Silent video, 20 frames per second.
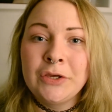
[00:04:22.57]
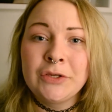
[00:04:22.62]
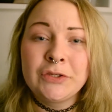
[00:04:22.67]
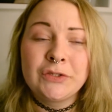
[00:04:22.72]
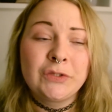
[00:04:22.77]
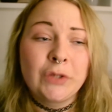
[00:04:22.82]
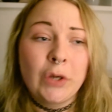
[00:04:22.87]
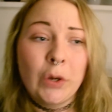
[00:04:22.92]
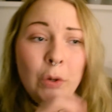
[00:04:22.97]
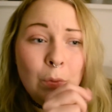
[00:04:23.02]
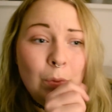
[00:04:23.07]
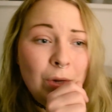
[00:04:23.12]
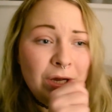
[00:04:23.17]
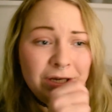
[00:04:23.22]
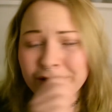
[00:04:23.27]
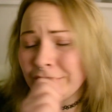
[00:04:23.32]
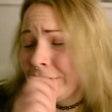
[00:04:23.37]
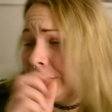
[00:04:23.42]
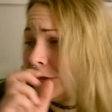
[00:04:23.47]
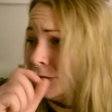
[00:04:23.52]
so why
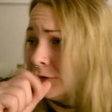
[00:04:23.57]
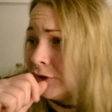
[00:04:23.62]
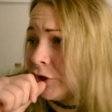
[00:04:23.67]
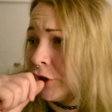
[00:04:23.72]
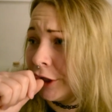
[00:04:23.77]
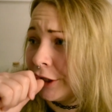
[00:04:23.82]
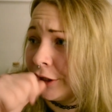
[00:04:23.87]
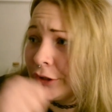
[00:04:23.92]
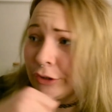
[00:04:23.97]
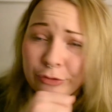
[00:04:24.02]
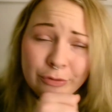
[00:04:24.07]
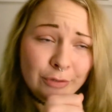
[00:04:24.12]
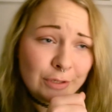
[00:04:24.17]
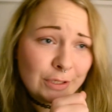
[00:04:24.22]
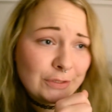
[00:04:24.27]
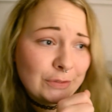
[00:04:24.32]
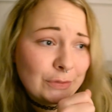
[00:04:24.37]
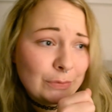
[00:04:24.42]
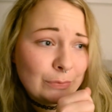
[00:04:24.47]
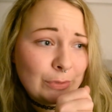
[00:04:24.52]
did a chicken
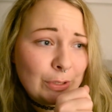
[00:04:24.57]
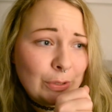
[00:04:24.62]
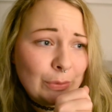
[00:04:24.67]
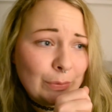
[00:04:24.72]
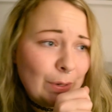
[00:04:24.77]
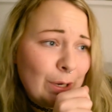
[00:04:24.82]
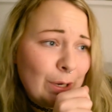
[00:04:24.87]
cross the road?